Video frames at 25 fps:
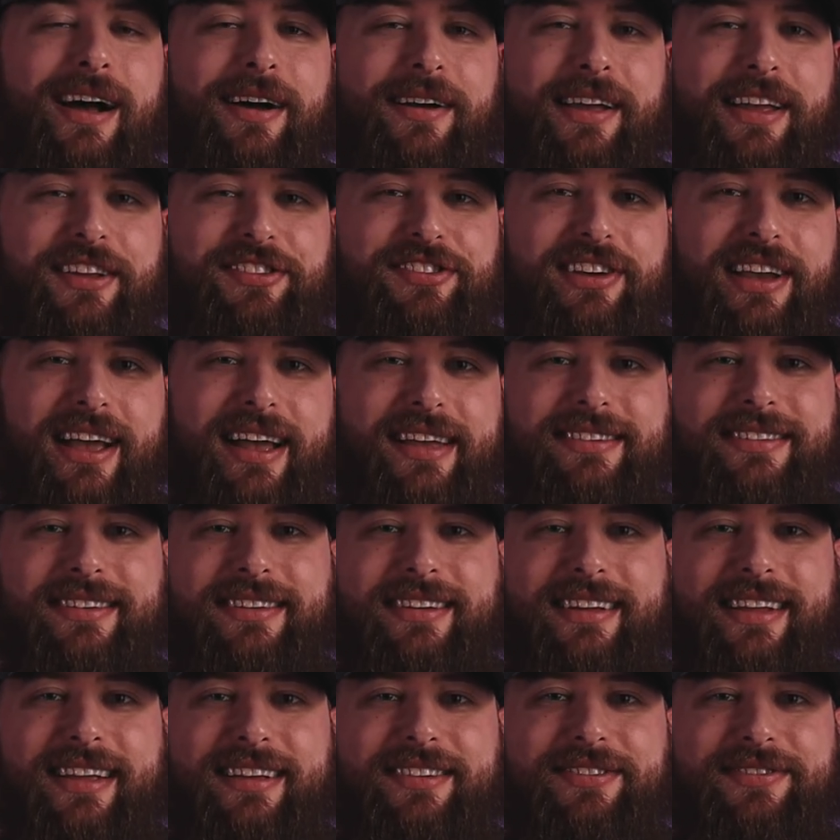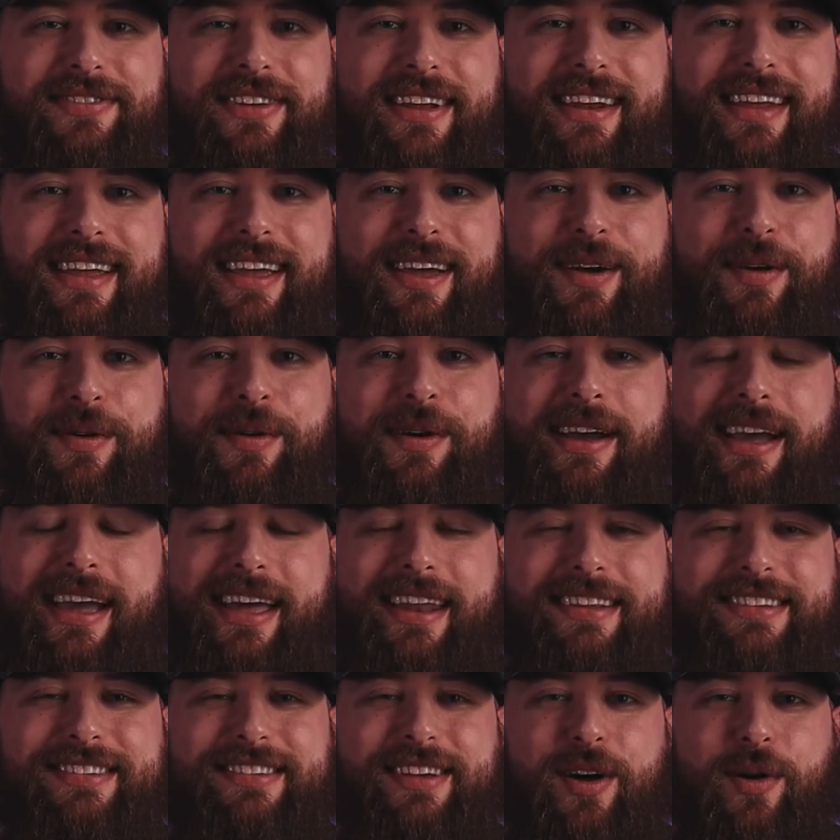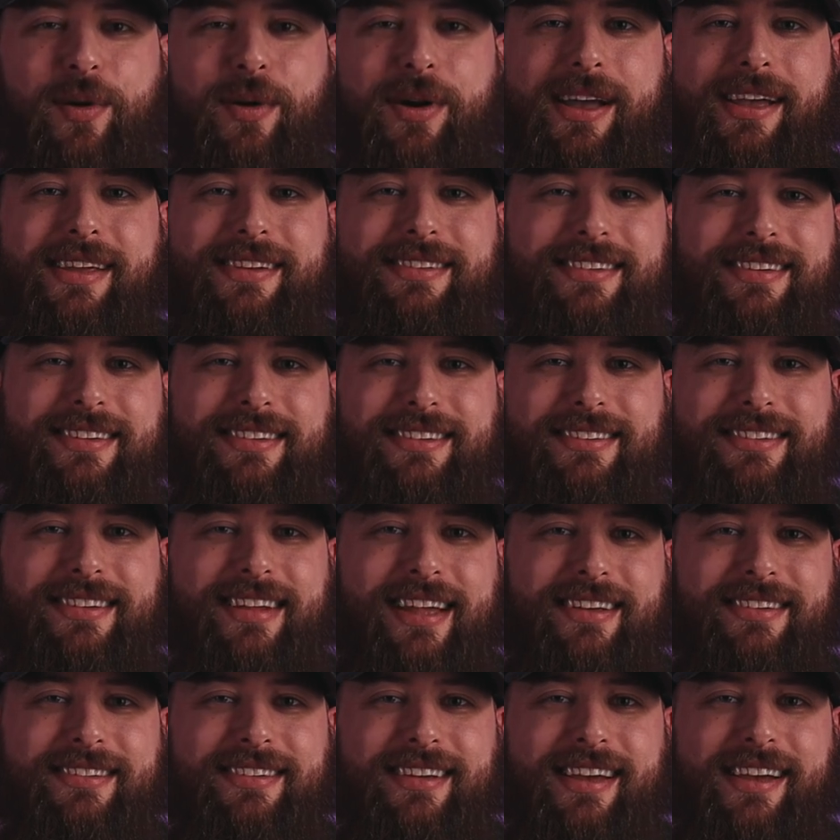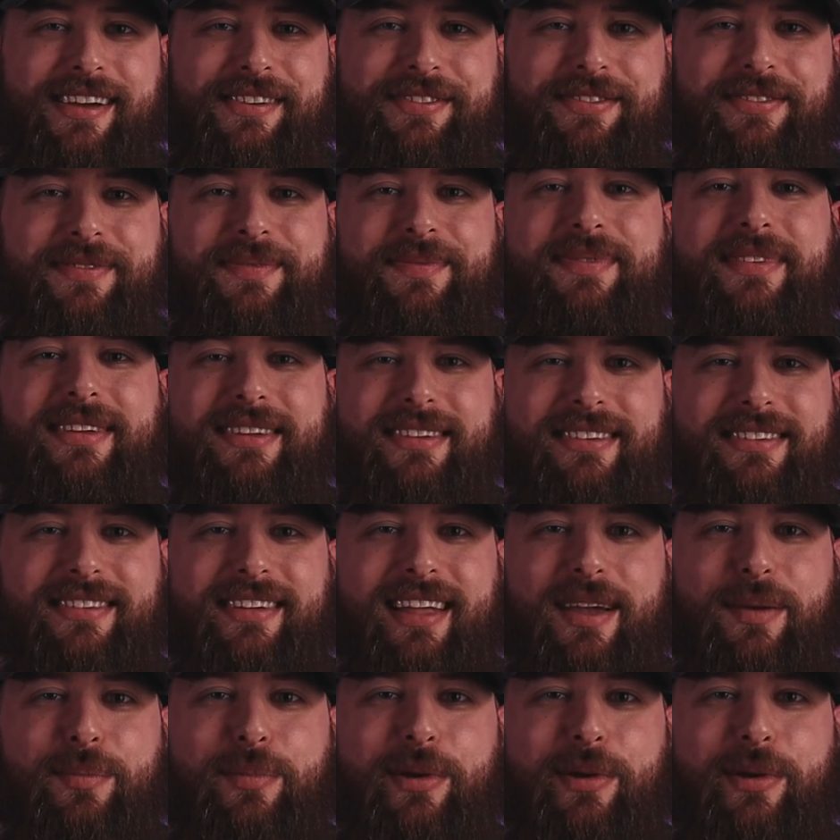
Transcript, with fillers: Catch you guys in the next video. And as always, stay safe and stay